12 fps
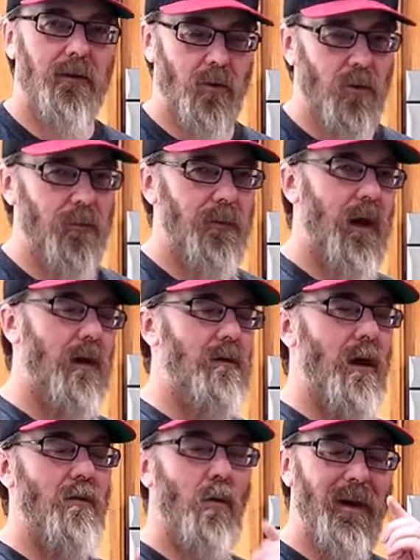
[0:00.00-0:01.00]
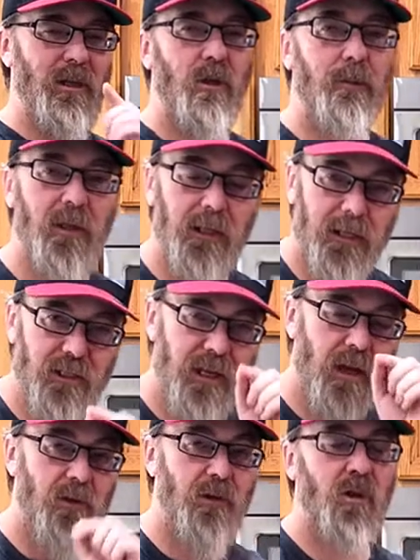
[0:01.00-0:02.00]
cool. I, I, will make sure to put links
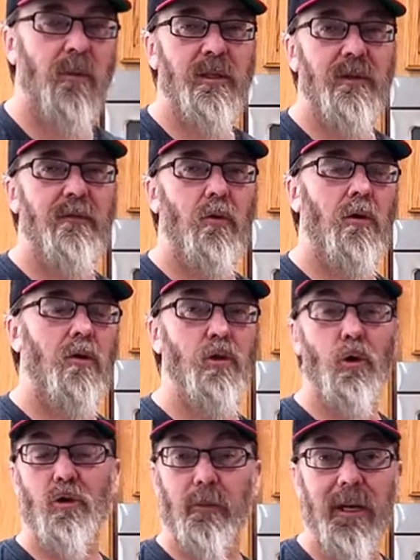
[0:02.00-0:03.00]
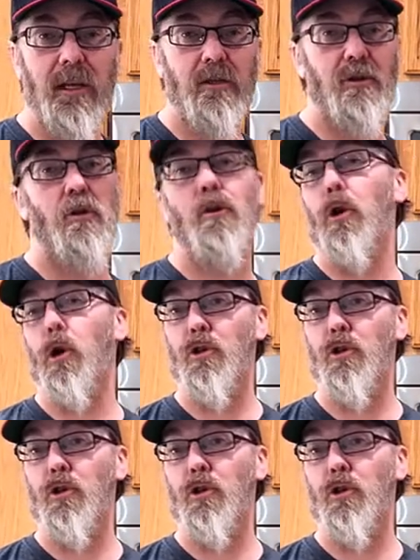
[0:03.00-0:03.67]
down in the description for her social media so you can